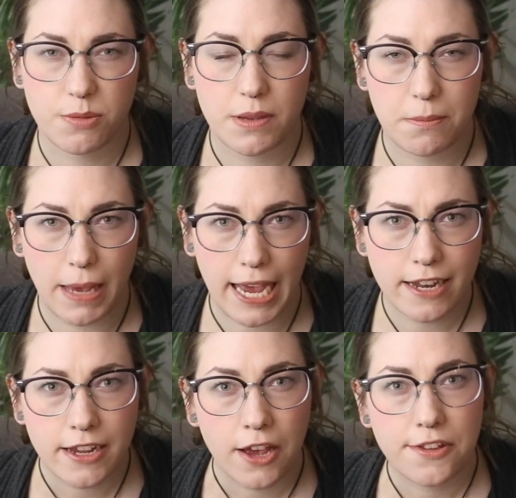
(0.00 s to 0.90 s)
to be
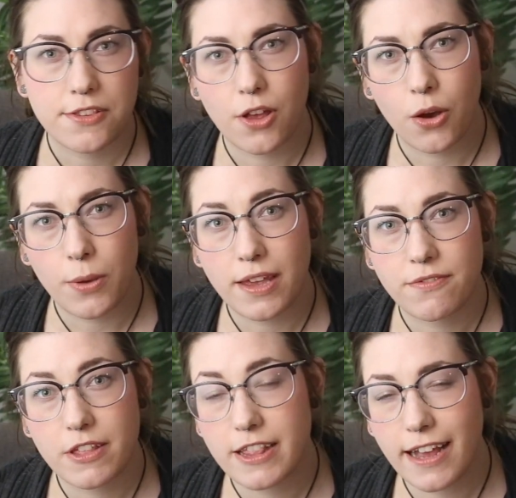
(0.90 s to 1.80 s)
matte, so
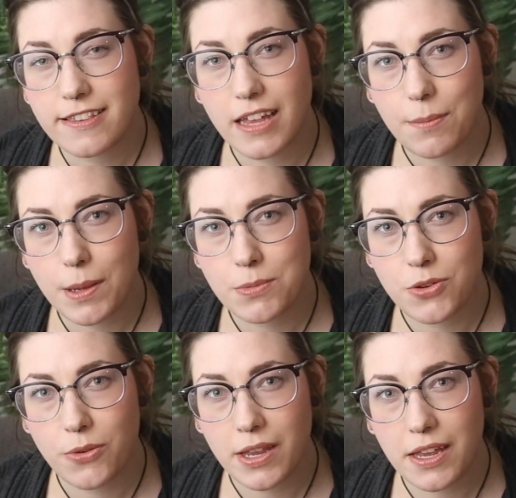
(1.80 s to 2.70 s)
if the last step I'm
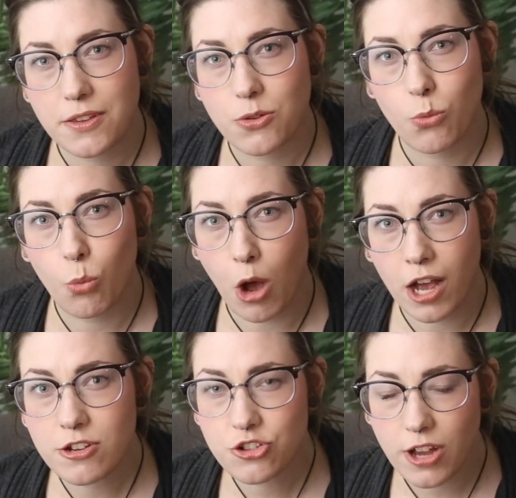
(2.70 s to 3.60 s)
doing is a
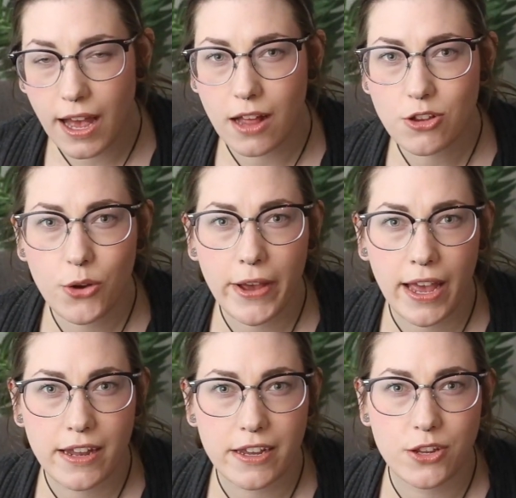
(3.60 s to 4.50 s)
wash, I'll go
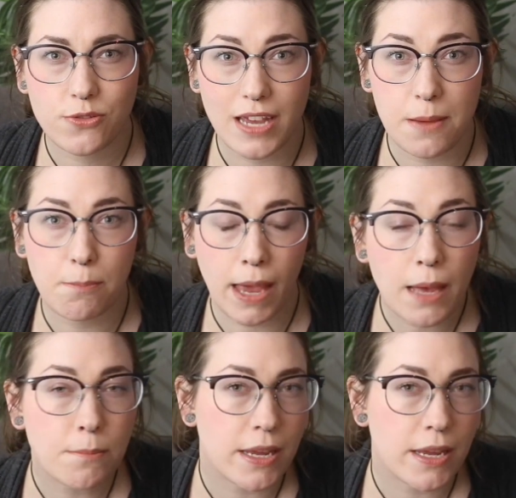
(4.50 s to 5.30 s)
ahead and use a matte